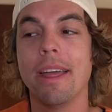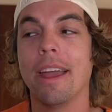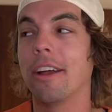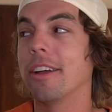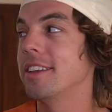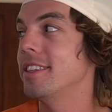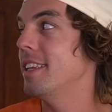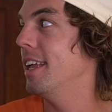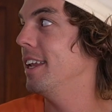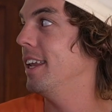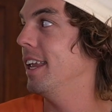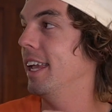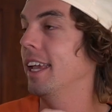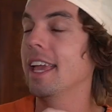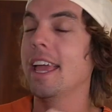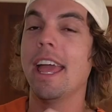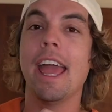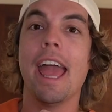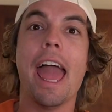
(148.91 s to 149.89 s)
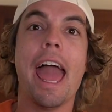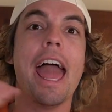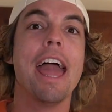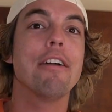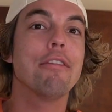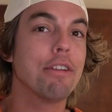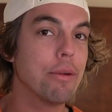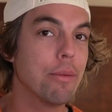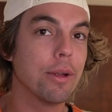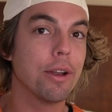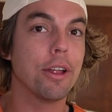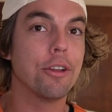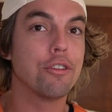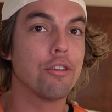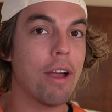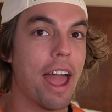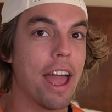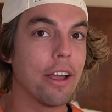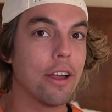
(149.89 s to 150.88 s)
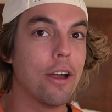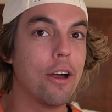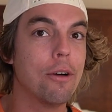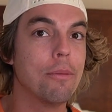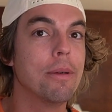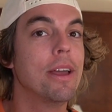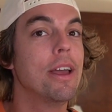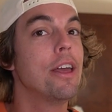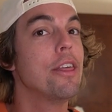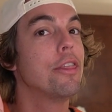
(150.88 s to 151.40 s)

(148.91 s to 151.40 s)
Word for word: they are sending everyone on track home.